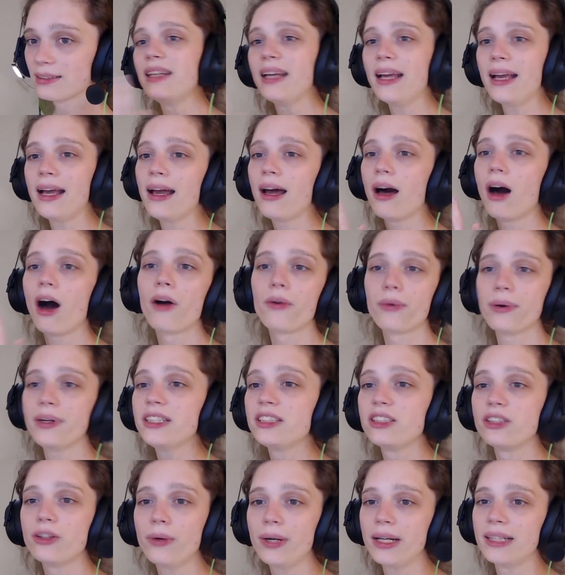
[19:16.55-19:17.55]
The
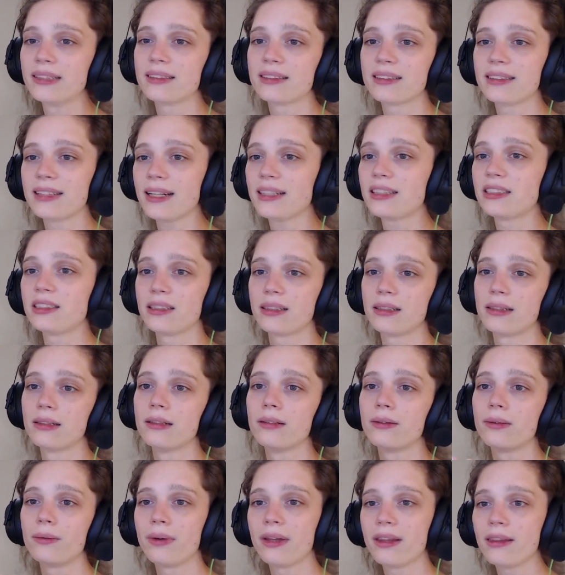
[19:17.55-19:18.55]
original intersection
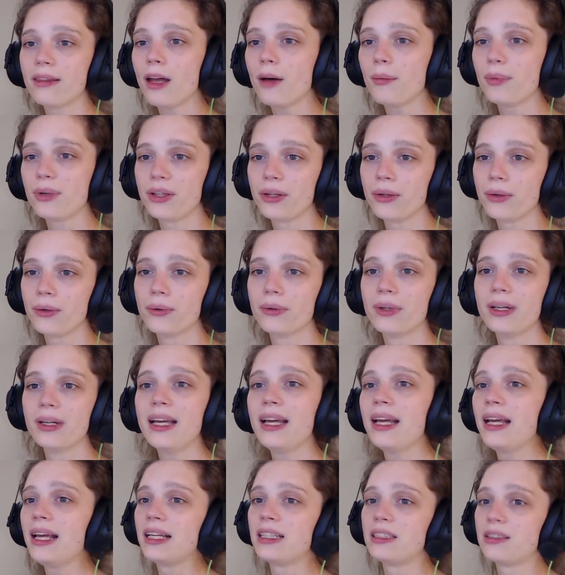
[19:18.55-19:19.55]
with W
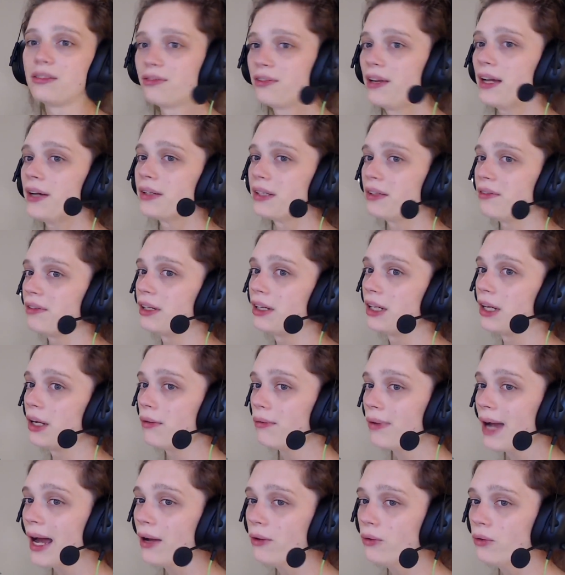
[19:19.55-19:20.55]
is very, very
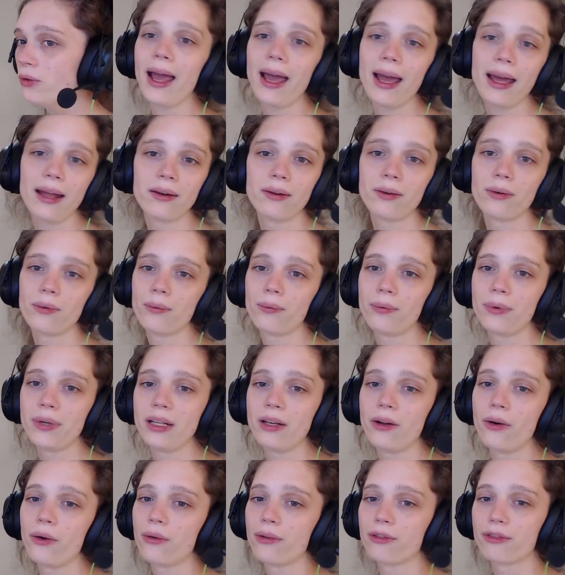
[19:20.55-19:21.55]
round, and we
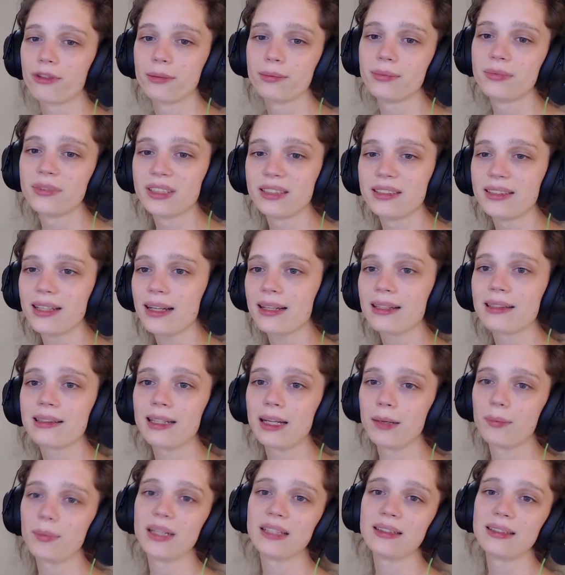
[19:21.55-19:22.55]
know from the second
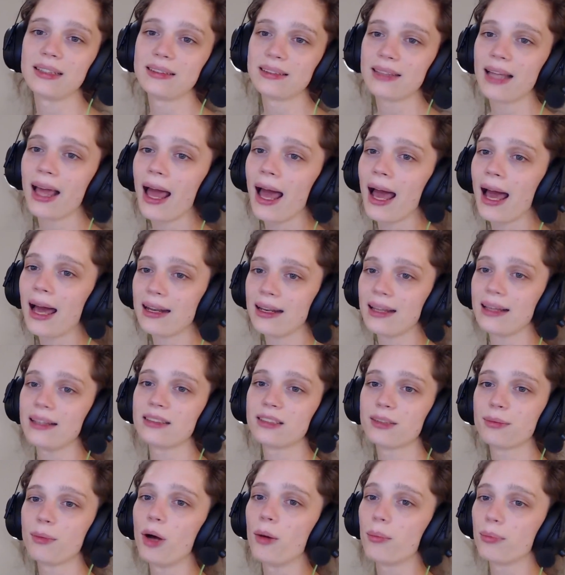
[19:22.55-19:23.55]
lemma that adding
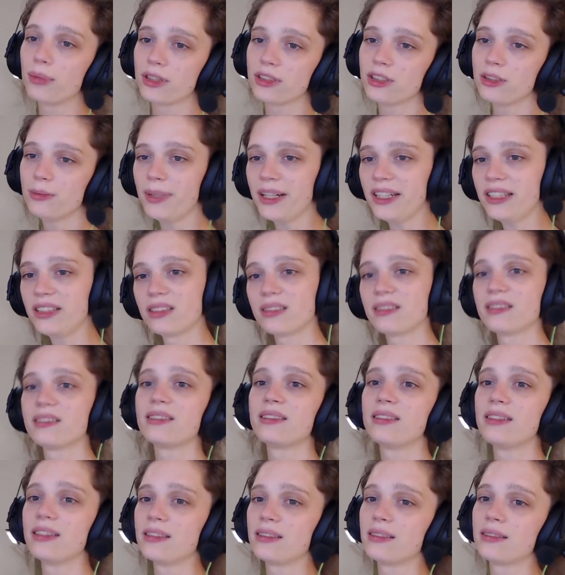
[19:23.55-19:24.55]
small perturbations
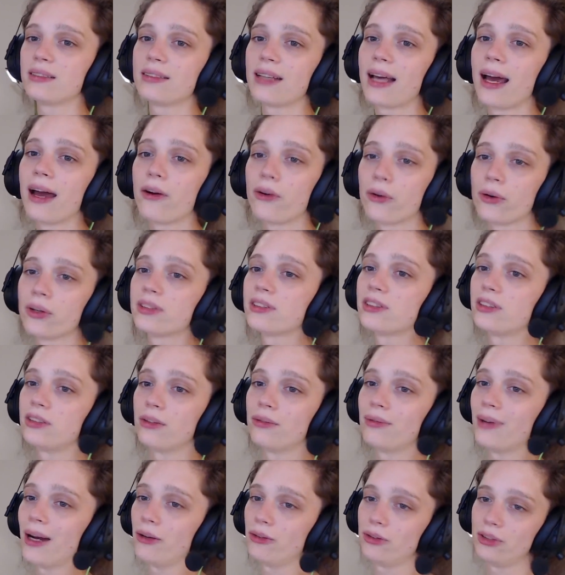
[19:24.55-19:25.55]
doesn't hurt the
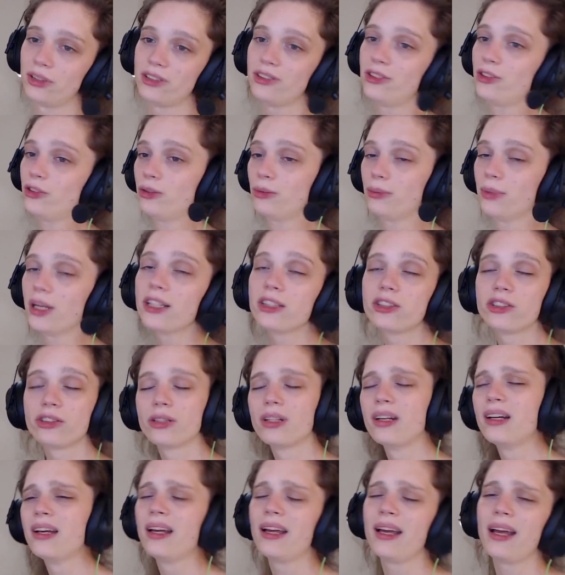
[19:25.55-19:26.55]
roundness too much.
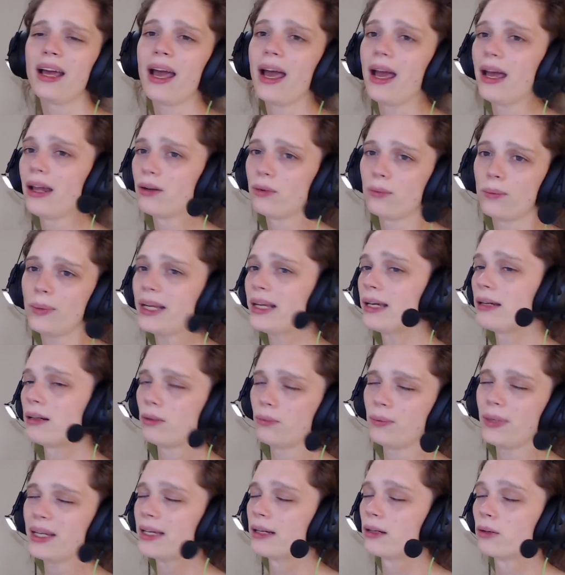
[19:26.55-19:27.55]
And we can
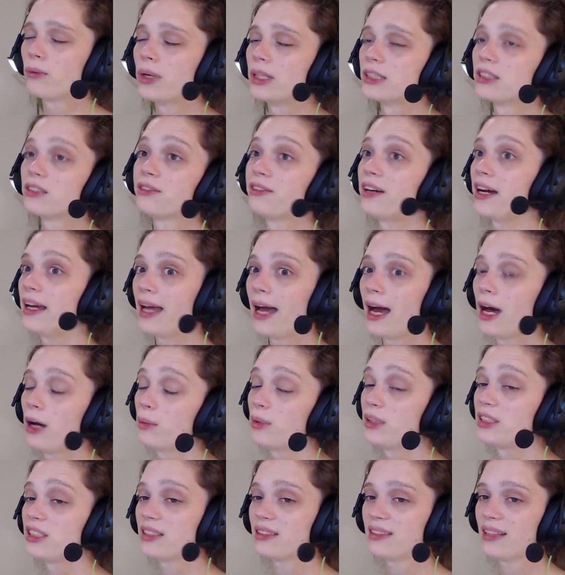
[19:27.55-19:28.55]
quantify how
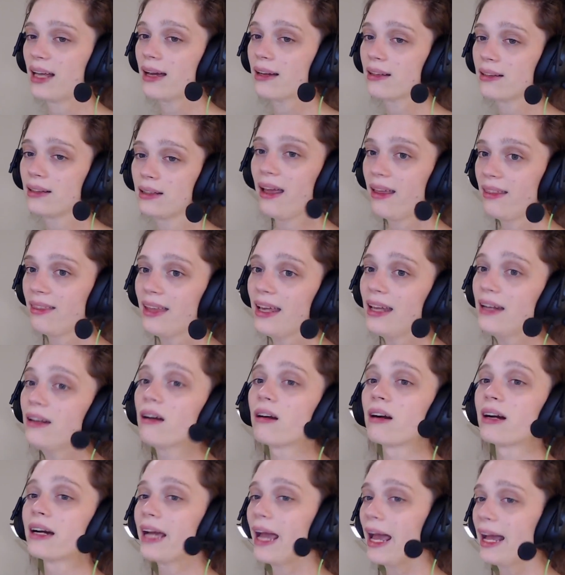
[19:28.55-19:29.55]
much exactly. And then
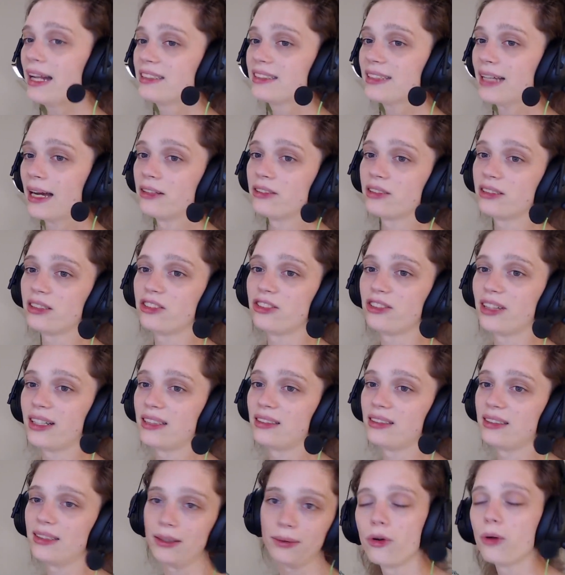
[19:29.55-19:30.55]
our edge counting
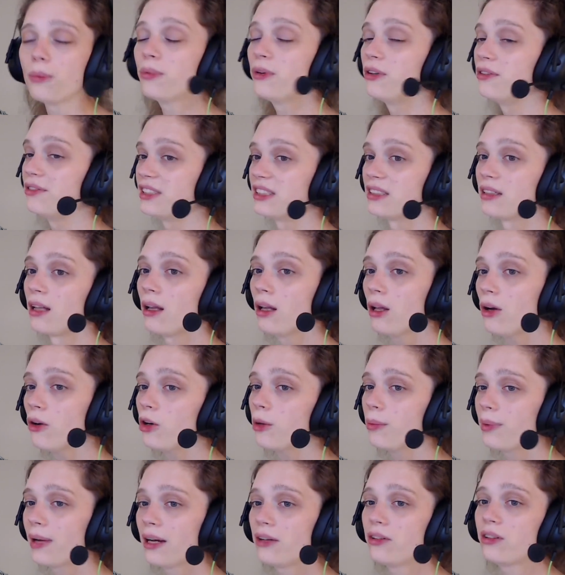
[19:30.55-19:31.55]
strategy will prove us a
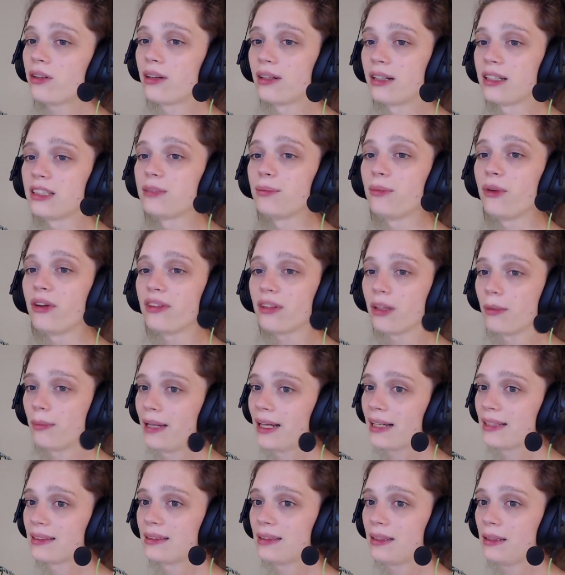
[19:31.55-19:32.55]
lower bound on the smooth
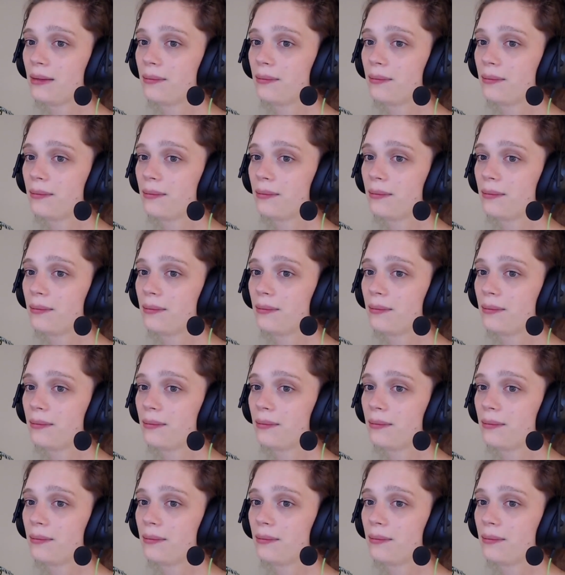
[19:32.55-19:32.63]
complexity.